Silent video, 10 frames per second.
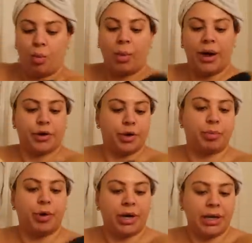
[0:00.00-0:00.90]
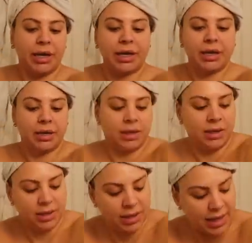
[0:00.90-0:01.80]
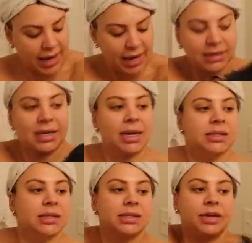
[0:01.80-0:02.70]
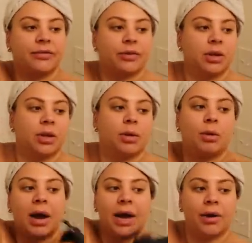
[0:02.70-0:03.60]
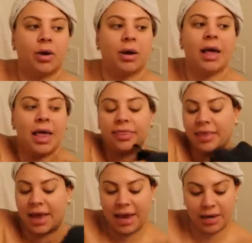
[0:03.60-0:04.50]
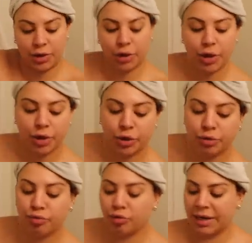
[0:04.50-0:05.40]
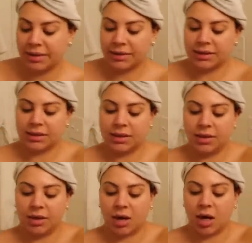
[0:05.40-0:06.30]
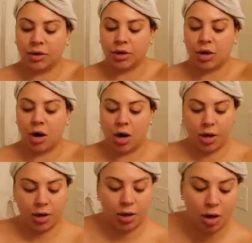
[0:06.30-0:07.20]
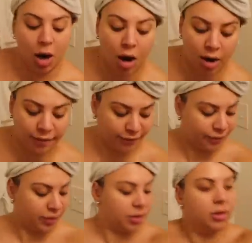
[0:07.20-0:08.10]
where you're putting it. And it has to sit for a little while, and then you rinse the color guard off.